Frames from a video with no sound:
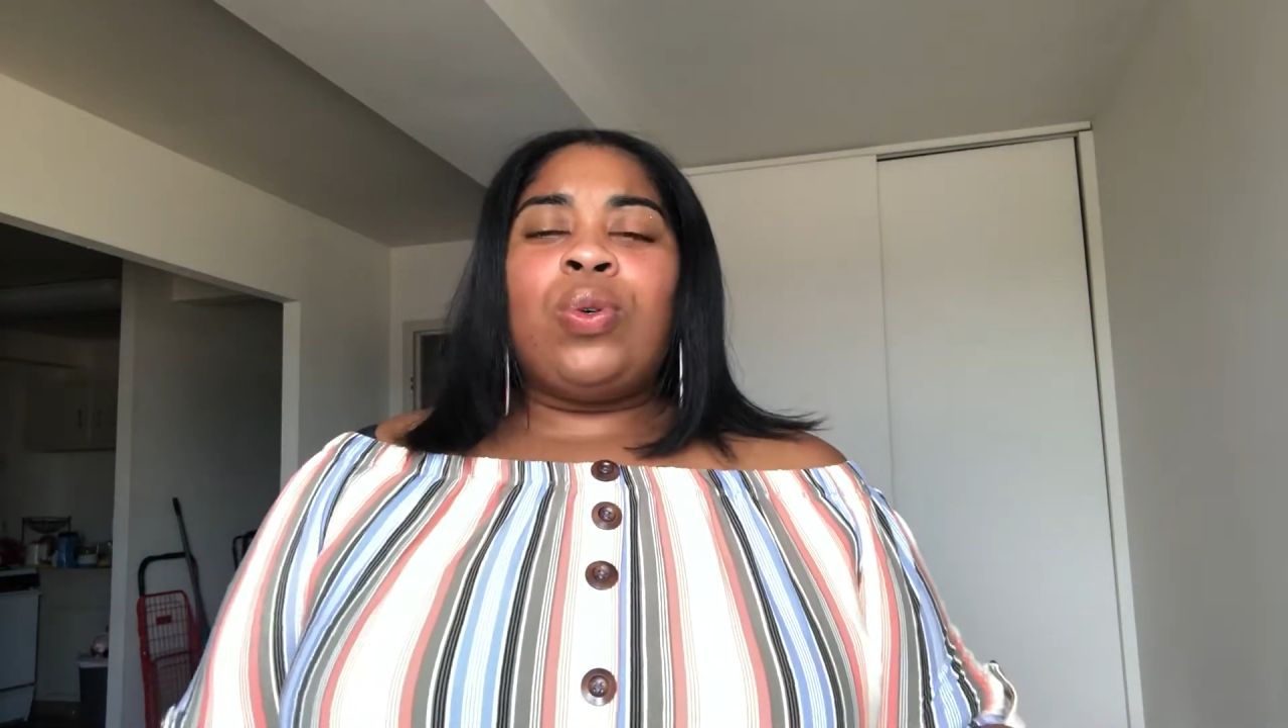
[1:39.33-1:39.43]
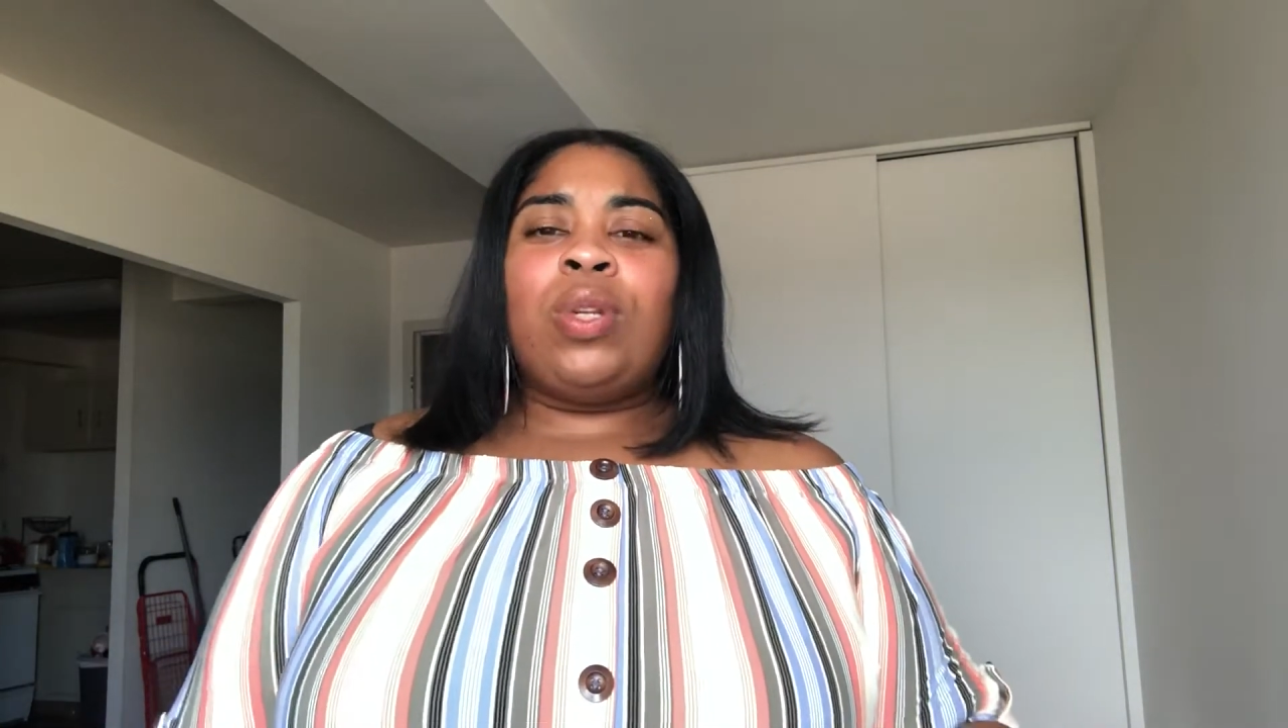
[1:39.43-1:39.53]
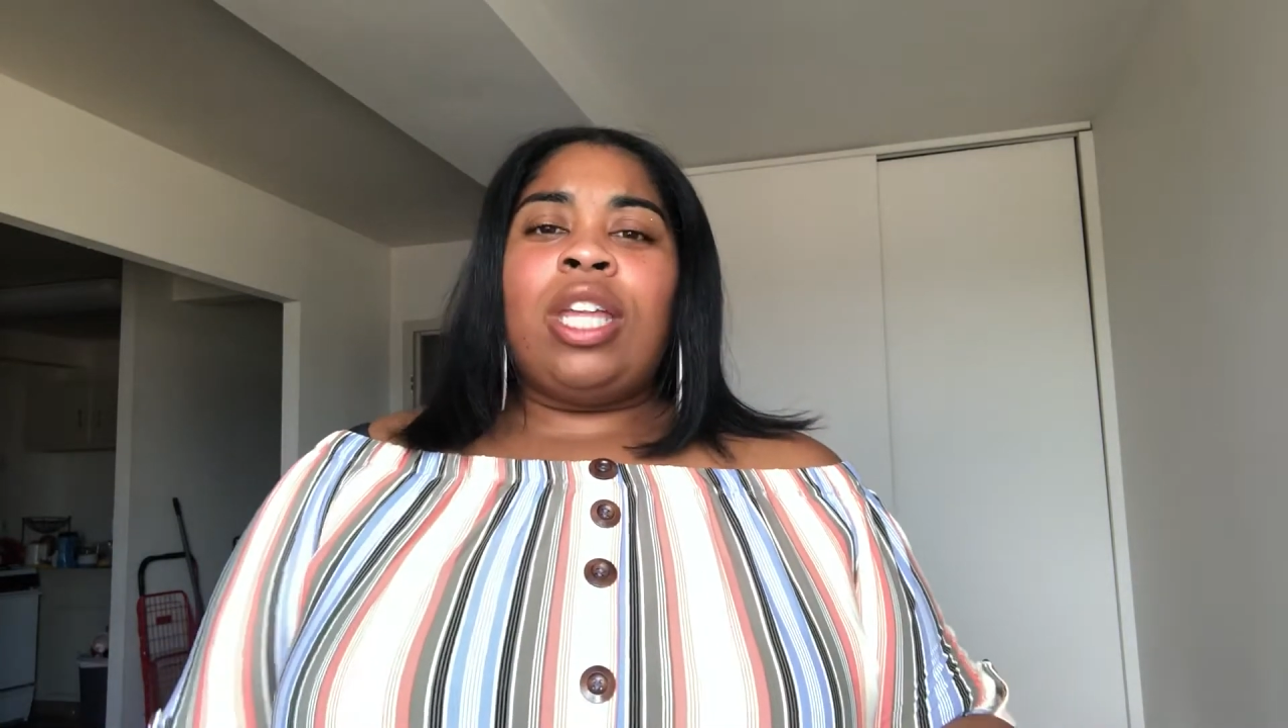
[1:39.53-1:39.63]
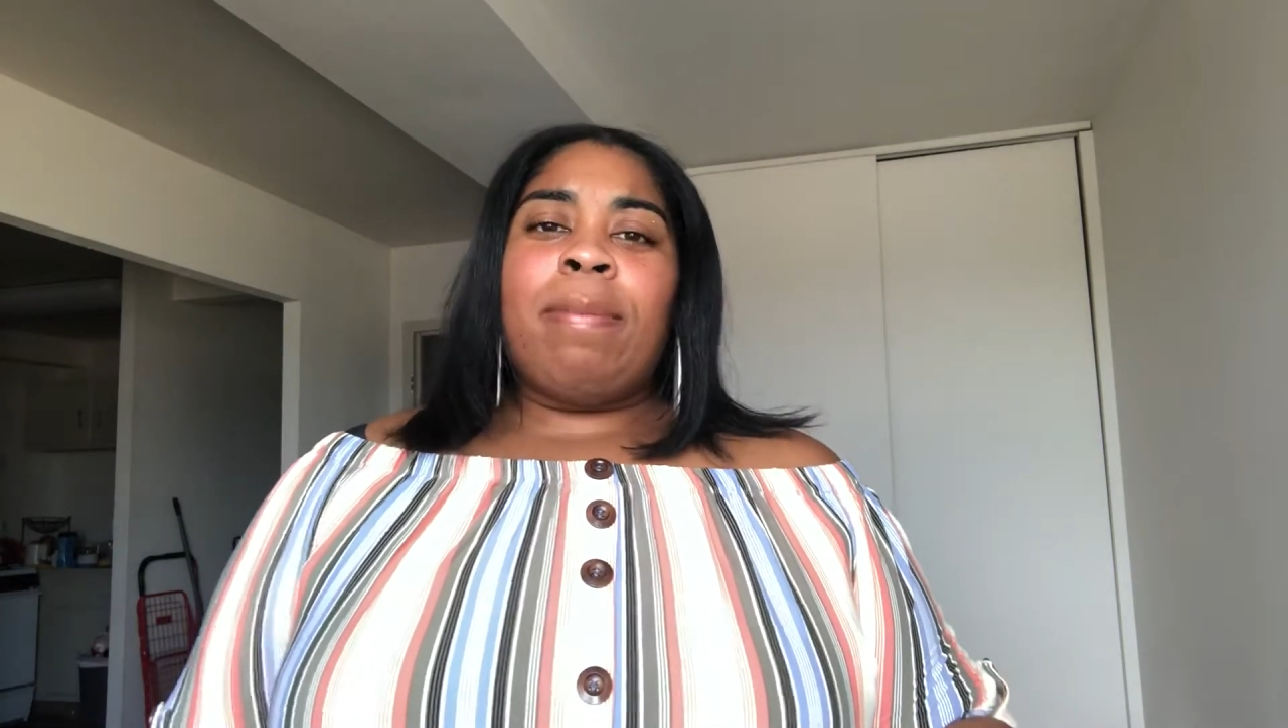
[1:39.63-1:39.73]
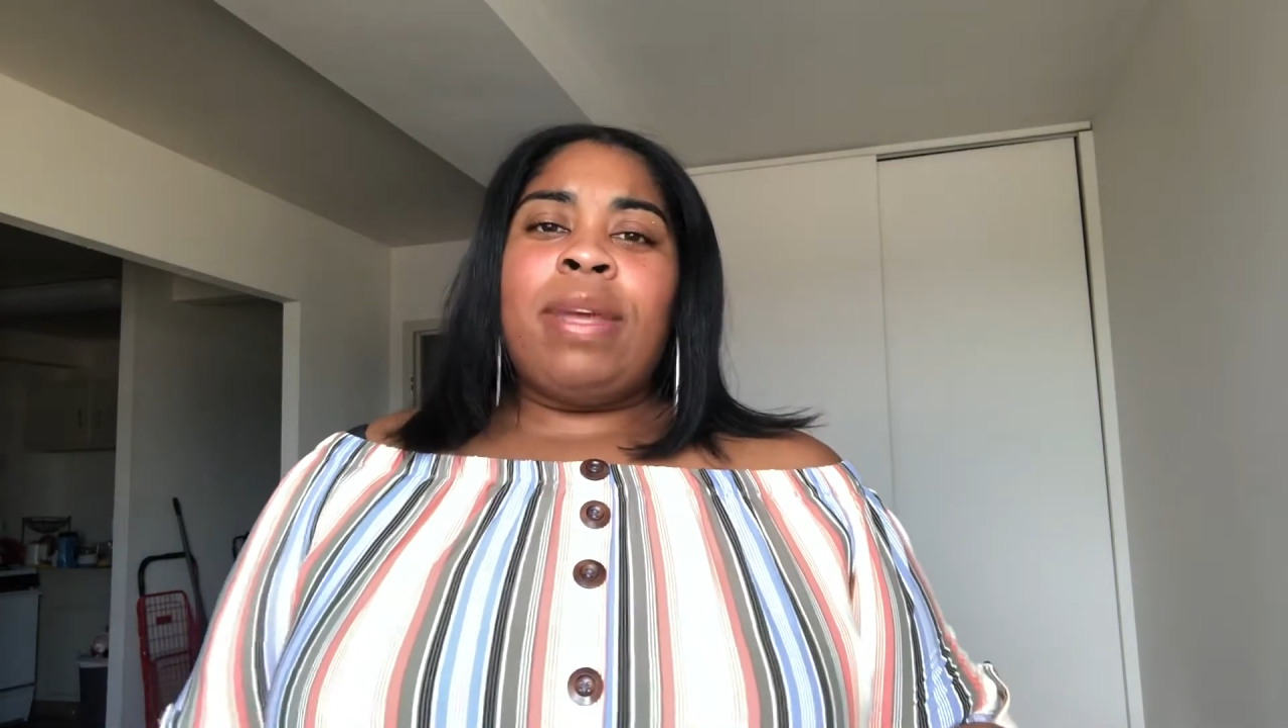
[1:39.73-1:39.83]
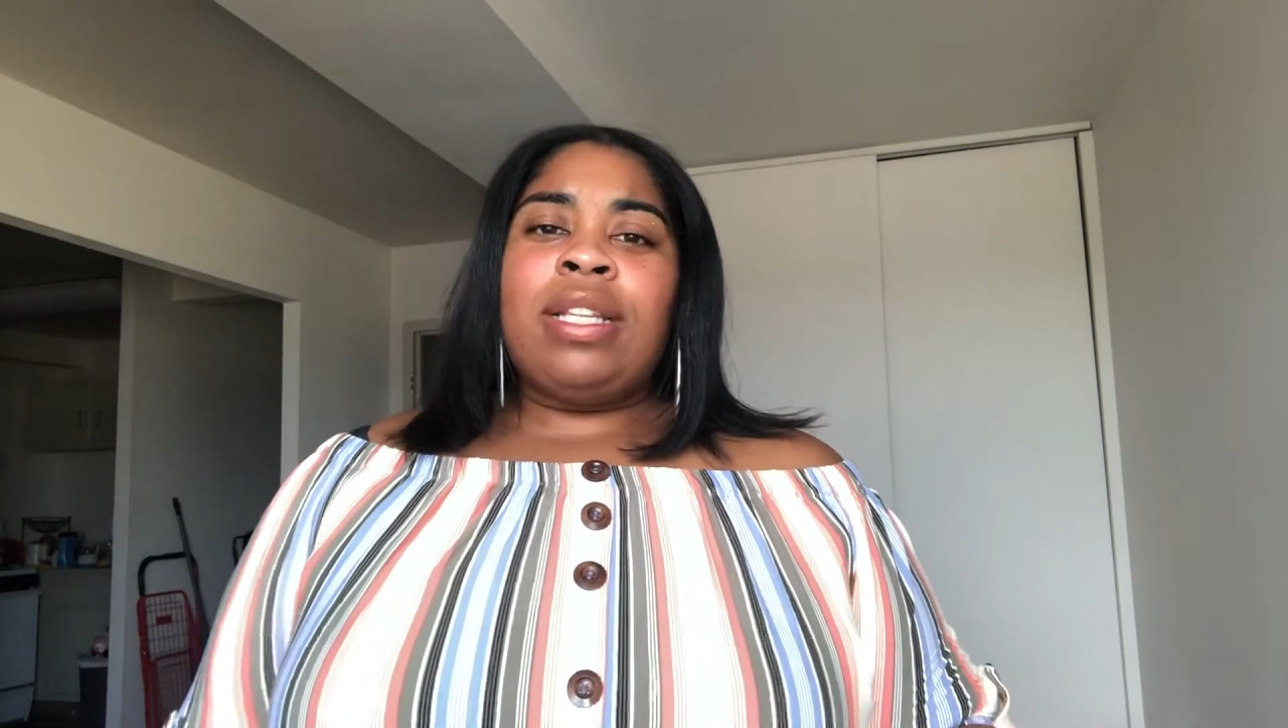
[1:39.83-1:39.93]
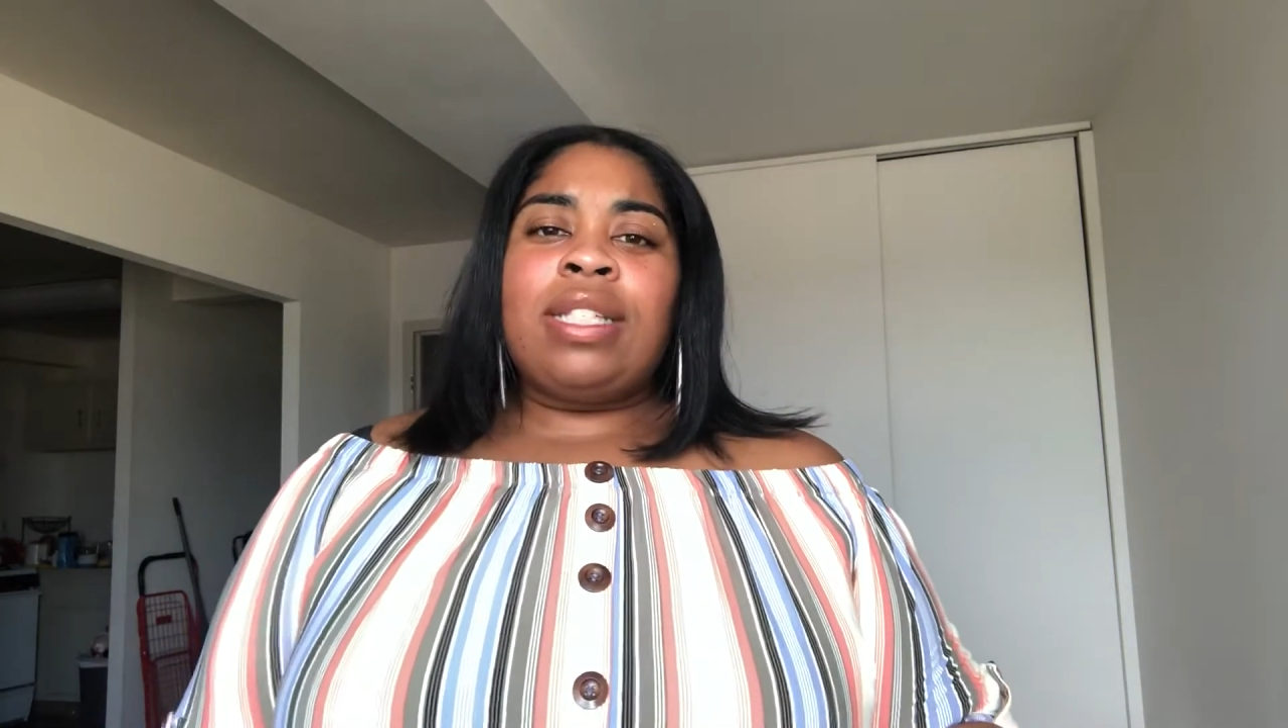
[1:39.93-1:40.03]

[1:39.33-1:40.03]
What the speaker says: limits